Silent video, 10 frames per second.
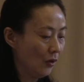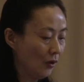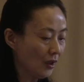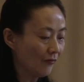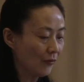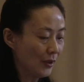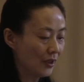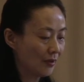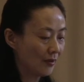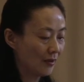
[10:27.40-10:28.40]
all of
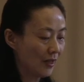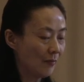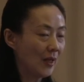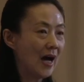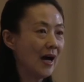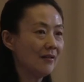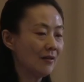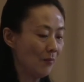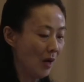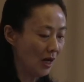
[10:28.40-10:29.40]
which can be
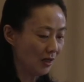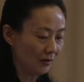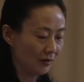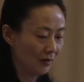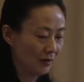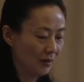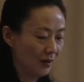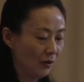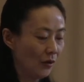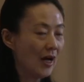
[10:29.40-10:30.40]
either marked
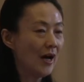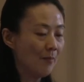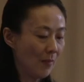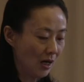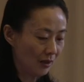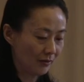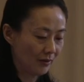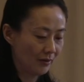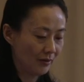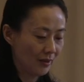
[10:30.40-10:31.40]
or
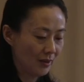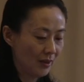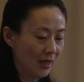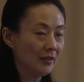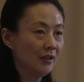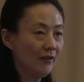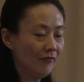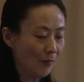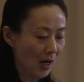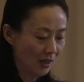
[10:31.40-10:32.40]
unmarked, and
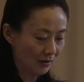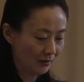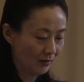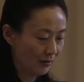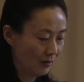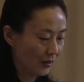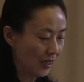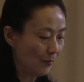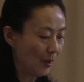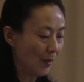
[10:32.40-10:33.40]
if marked,
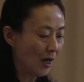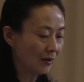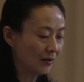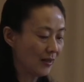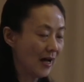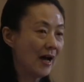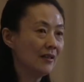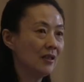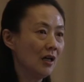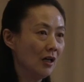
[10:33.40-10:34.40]
can be marked
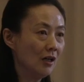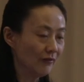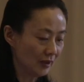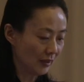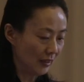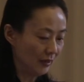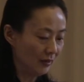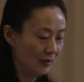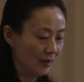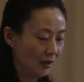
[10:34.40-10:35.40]
either overtly
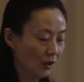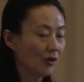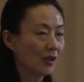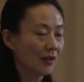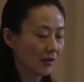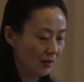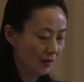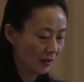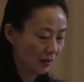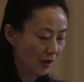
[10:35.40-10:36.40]
or
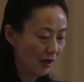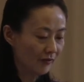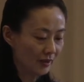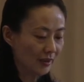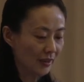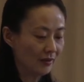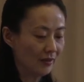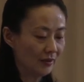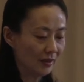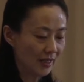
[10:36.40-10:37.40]
covertly
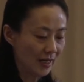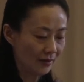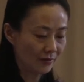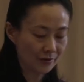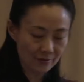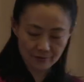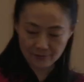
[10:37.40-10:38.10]
in the text.